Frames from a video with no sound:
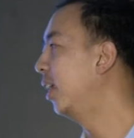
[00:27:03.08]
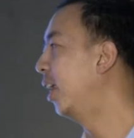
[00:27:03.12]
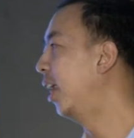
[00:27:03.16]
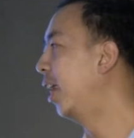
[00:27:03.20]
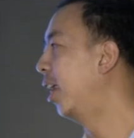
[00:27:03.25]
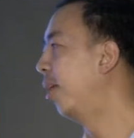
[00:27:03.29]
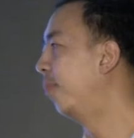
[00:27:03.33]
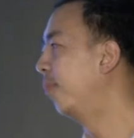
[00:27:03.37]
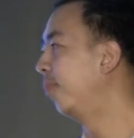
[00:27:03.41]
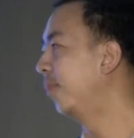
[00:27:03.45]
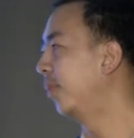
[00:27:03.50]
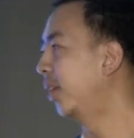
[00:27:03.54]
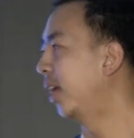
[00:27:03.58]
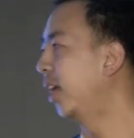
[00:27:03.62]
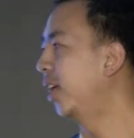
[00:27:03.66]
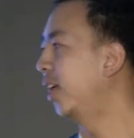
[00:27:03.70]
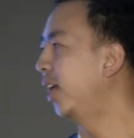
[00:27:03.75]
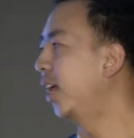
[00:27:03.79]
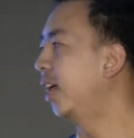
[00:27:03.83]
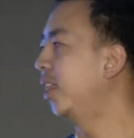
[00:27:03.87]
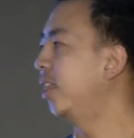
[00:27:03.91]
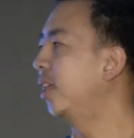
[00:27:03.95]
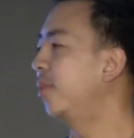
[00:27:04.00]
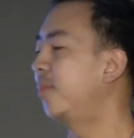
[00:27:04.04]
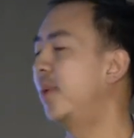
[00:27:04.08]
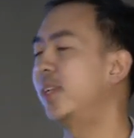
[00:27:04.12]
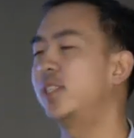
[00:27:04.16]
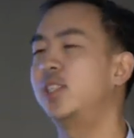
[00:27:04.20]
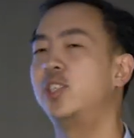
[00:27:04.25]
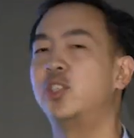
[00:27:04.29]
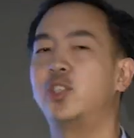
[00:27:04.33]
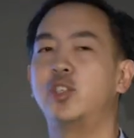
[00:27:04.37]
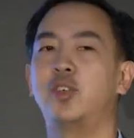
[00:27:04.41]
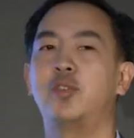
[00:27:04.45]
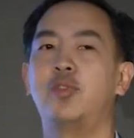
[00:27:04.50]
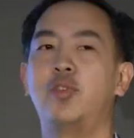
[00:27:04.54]
on the
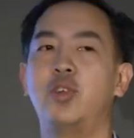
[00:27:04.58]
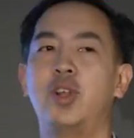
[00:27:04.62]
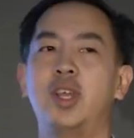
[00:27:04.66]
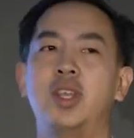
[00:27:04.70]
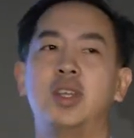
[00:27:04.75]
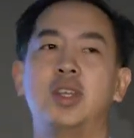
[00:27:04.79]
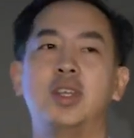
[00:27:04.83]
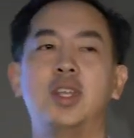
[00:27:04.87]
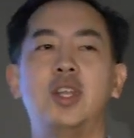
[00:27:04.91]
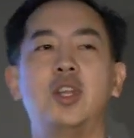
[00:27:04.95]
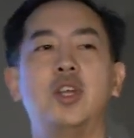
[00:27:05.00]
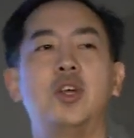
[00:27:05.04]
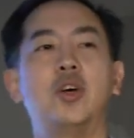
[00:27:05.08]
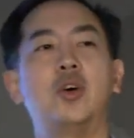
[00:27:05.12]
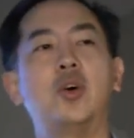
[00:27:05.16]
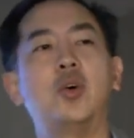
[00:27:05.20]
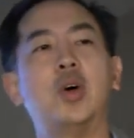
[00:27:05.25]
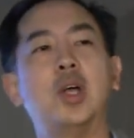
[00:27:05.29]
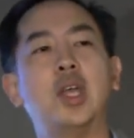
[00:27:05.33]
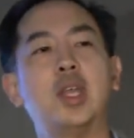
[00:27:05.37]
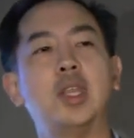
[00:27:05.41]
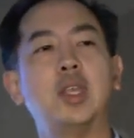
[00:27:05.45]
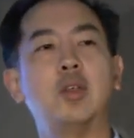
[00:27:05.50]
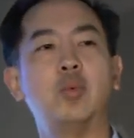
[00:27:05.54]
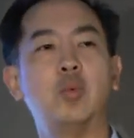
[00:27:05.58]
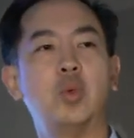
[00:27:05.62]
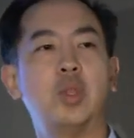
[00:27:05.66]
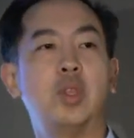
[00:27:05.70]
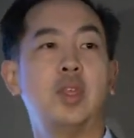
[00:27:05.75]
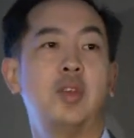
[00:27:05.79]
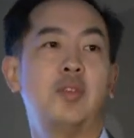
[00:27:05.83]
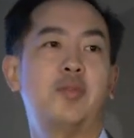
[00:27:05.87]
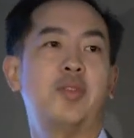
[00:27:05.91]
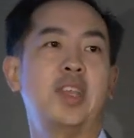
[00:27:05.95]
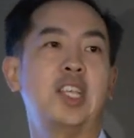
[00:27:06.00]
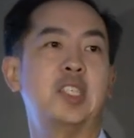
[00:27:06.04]
Messenger front, I think
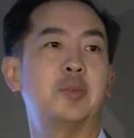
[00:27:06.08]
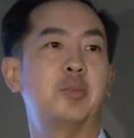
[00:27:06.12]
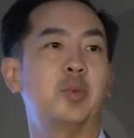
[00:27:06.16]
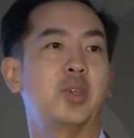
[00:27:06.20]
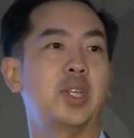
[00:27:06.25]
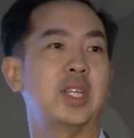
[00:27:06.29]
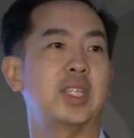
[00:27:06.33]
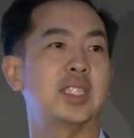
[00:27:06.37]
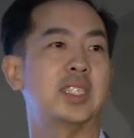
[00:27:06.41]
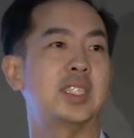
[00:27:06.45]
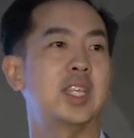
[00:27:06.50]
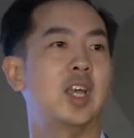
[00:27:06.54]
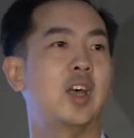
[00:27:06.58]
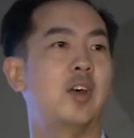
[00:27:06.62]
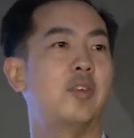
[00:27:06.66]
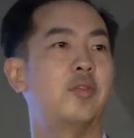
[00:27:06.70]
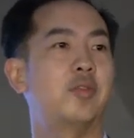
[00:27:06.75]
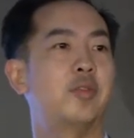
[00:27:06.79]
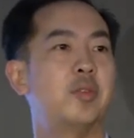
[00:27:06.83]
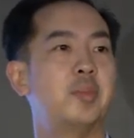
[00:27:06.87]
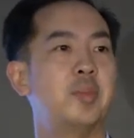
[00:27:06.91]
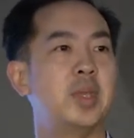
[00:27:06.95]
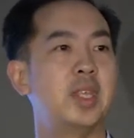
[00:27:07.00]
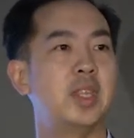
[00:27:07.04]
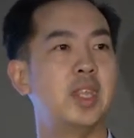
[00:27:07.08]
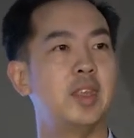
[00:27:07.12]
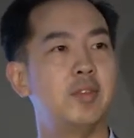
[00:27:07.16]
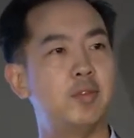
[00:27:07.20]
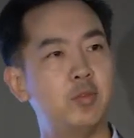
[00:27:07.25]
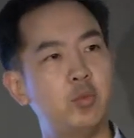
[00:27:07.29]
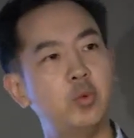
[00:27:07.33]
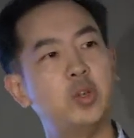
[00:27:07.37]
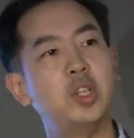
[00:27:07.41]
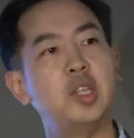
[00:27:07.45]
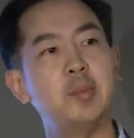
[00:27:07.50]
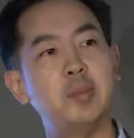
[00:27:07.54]
within Facebook itself,
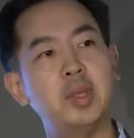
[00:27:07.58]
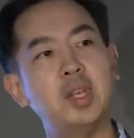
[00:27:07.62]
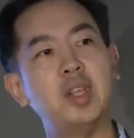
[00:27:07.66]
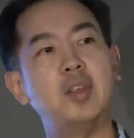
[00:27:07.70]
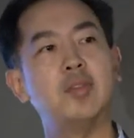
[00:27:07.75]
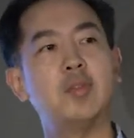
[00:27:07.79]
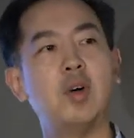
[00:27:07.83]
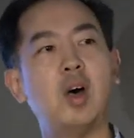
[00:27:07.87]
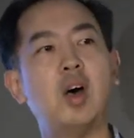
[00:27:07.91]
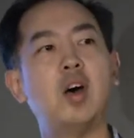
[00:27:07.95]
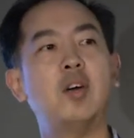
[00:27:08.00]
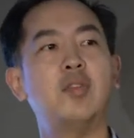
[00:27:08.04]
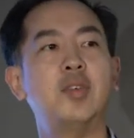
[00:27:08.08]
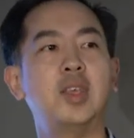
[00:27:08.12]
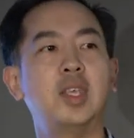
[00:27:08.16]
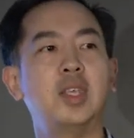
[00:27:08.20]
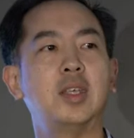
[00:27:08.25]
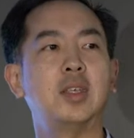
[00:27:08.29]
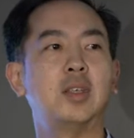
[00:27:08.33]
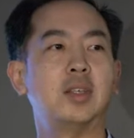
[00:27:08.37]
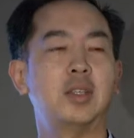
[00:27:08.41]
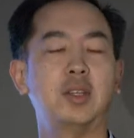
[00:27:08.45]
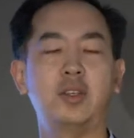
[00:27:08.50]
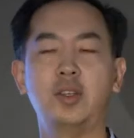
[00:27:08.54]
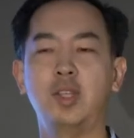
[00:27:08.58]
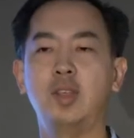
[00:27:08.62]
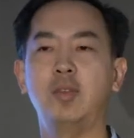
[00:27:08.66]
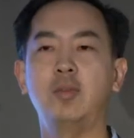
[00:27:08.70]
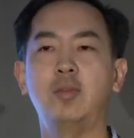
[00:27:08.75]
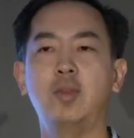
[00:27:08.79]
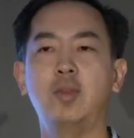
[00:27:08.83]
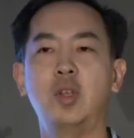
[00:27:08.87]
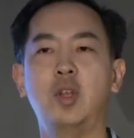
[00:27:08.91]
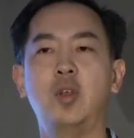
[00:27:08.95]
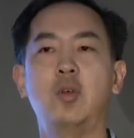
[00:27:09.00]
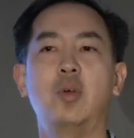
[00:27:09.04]
they've really been evolving. Clearly,
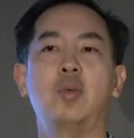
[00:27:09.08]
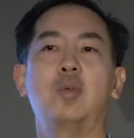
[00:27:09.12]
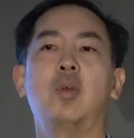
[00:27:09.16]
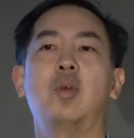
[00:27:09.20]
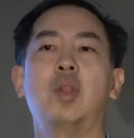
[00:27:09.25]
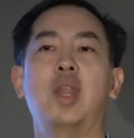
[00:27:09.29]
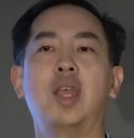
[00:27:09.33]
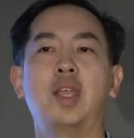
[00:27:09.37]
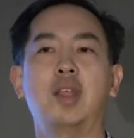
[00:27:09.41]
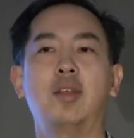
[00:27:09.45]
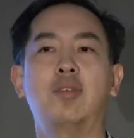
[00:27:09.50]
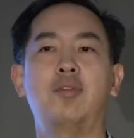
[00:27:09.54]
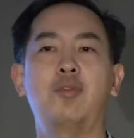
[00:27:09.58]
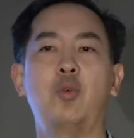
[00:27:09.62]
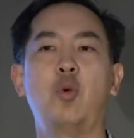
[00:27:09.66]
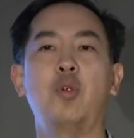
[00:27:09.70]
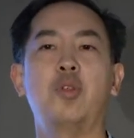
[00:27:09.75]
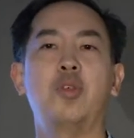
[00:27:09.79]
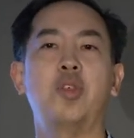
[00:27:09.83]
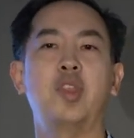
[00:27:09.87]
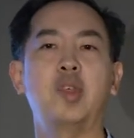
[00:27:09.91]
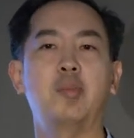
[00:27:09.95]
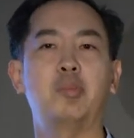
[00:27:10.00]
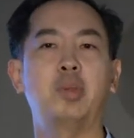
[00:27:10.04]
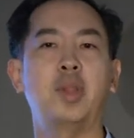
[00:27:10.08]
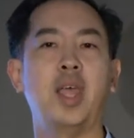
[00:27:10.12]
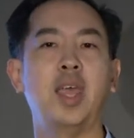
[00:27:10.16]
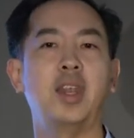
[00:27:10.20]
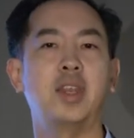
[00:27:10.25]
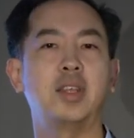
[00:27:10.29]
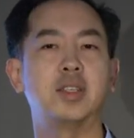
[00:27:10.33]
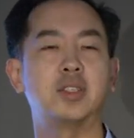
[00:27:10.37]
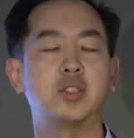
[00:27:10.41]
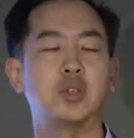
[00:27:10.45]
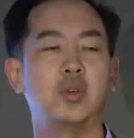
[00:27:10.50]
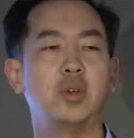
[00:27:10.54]
like a fourth of the
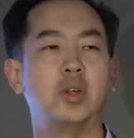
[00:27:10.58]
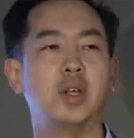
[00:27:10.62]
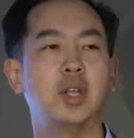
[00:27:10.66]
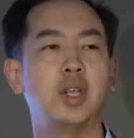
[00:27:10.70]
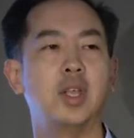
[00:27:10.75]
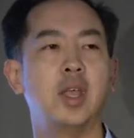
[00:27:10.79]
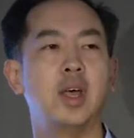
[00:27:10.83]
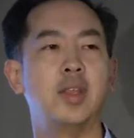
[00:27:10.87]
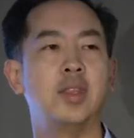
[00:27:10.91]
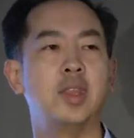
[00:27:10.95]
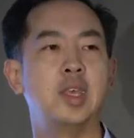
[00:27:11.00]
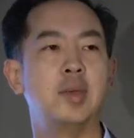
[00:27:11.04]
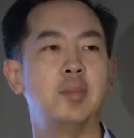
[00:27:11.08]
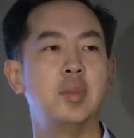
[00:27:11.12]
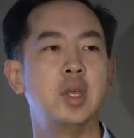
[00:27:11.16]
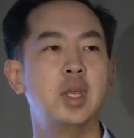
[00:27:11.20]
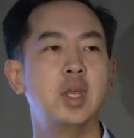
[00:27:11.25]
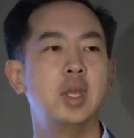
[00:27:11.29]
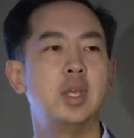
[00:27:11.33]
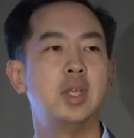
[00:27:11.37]
planet's already on them.